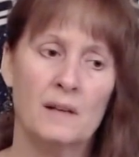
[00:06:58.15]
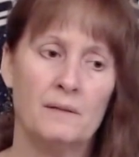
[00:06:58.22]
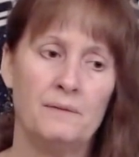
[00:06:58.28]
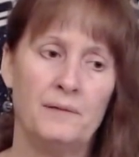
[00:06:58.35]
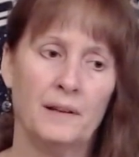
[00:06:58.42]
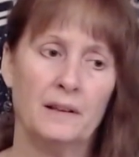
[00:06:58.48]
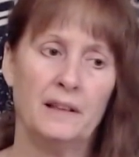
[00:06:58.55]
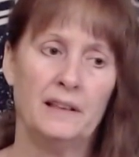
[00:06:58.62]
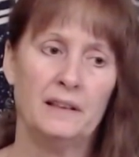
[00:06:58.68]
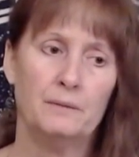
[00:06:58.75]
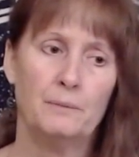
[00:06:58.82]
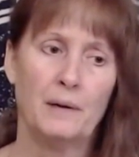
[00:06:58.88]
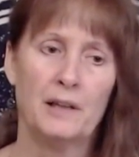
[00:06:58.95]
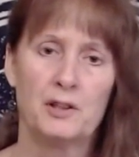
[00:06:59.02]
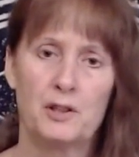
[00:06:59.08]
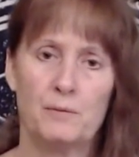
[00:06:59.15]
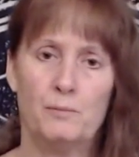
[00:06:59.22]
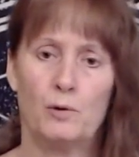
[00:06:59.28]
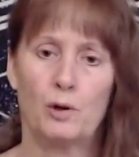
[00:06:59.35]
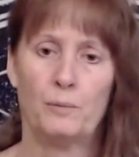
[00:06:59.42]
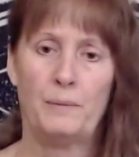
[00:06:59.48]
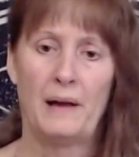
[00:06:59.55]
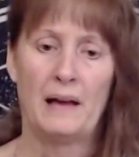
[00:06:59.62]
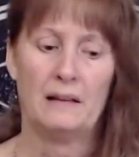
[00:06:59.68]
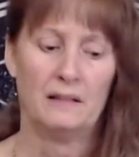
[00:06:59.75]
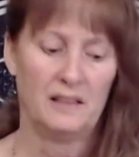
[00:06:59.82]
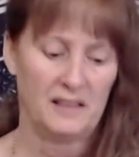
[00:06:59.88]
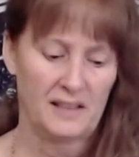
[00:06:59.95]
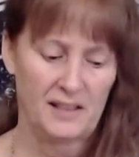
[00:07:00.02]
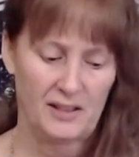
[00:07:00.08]
feeling much more
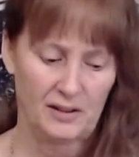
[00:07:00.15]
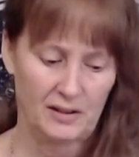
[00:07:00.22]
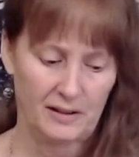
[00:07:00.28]
balanced.